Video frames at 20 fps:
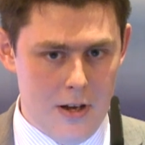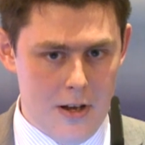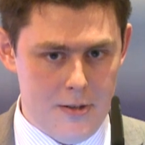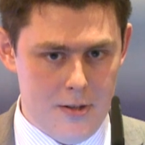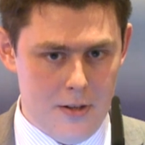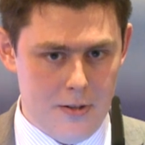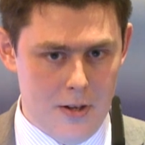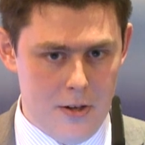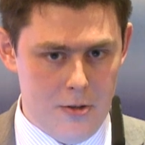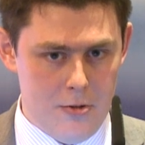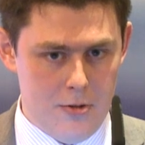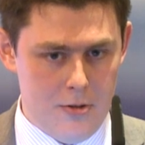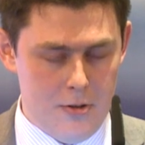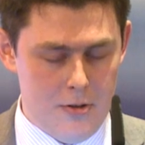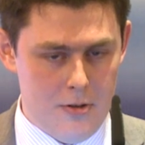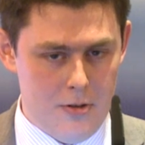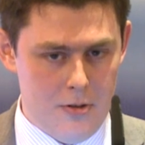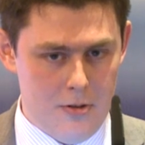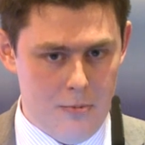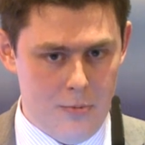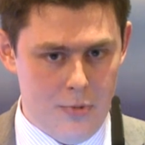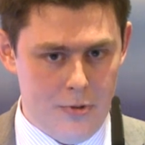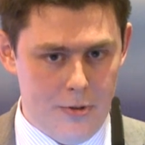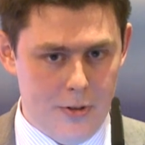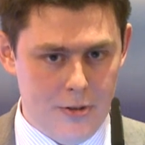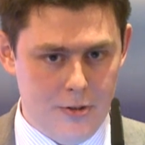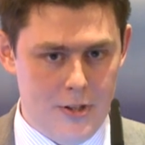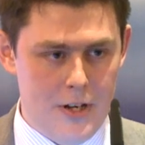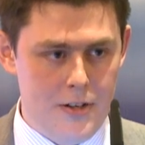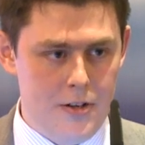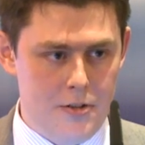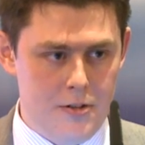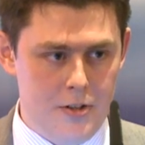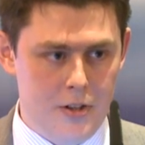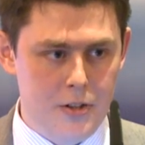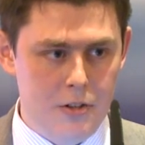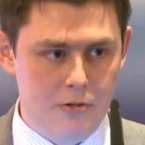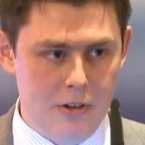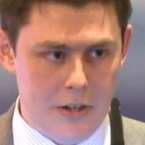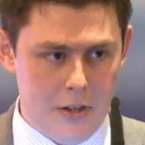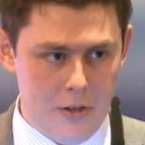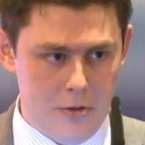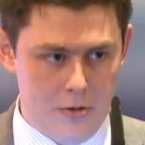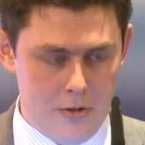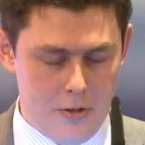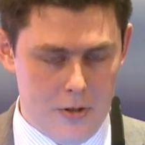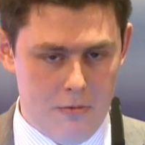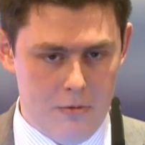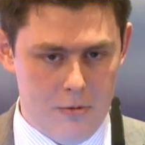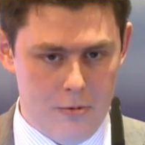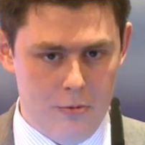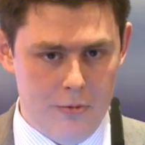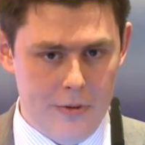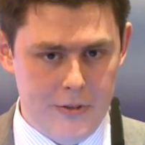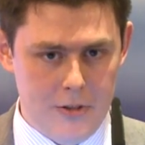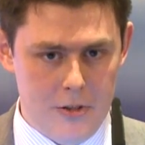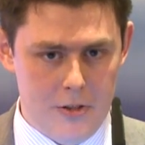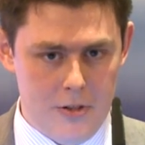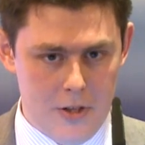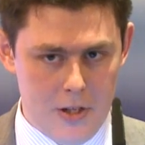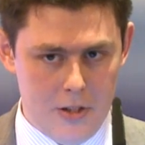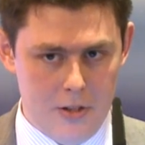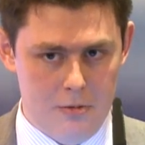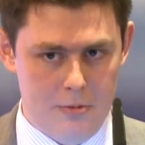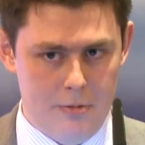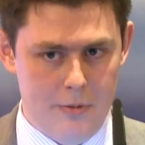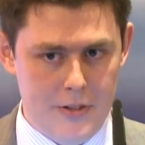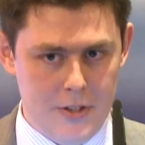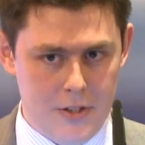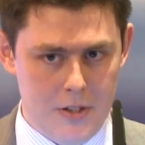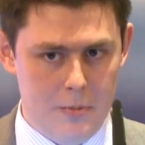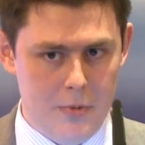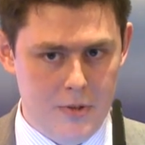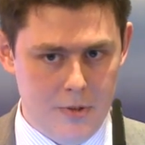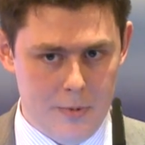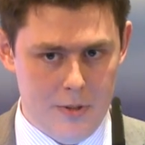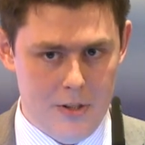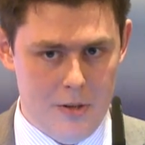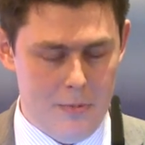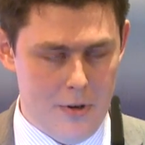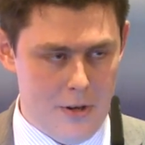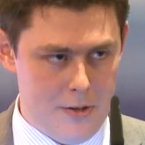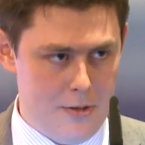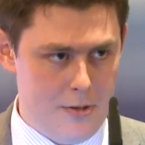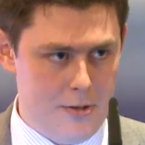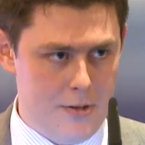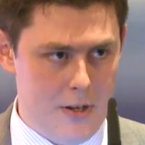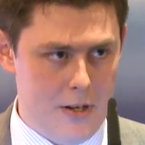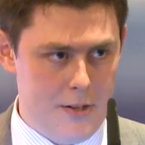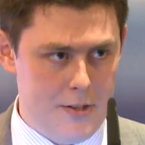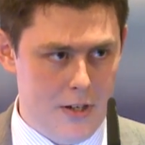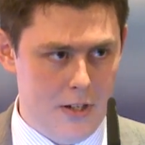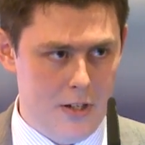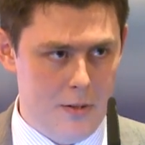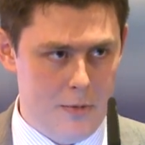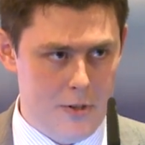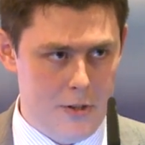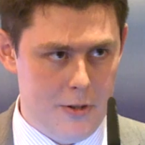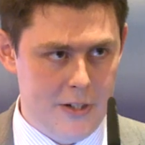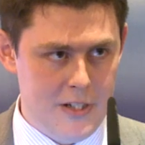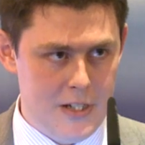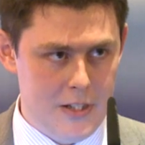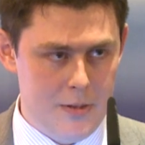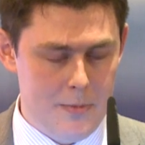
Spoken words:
again there is great emphasis on national objectives in the French document.